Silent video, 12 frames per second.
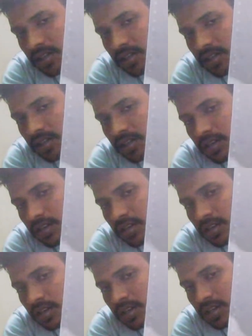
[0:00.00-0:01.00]
Suppose
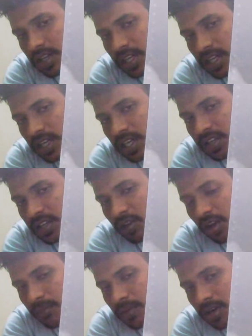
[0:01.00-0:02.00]
it is the normal
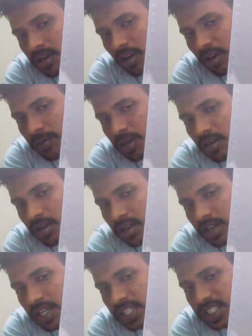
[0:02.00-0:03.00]
clock, sir.
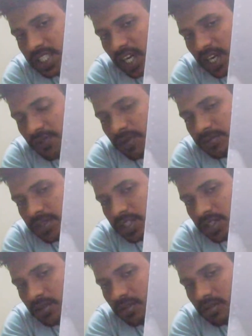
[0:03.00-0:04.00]
It is
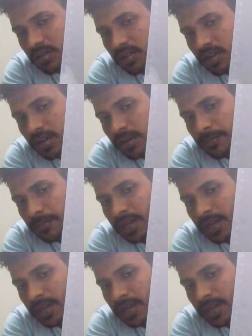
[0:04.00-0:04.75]
visible to you, sir.